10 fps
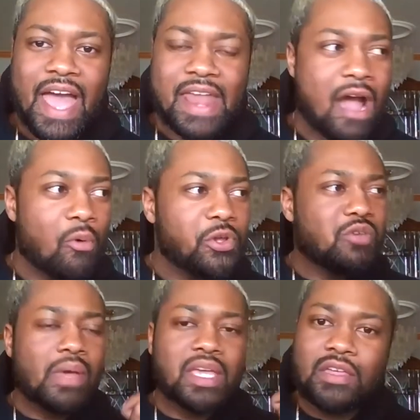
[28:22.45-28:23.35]
And how are
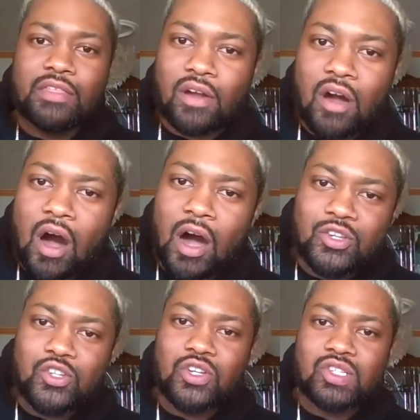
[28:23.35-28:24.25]
you making the
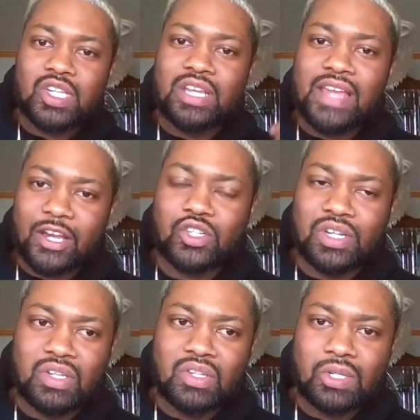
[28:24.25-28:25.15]
conscious
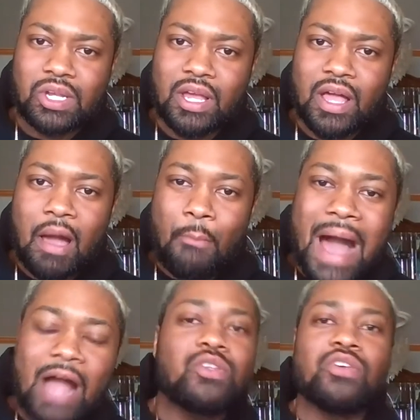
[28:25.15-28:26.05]
connections
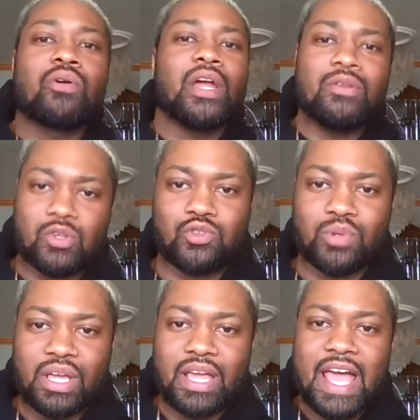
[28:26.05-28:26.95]
back to your
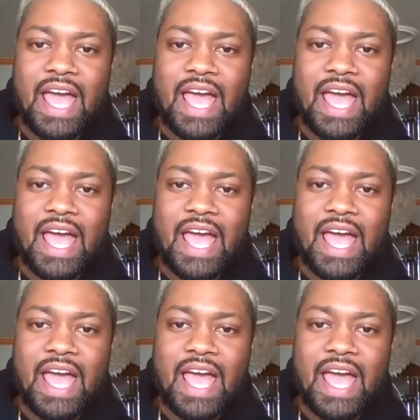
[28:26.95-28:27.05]
industry?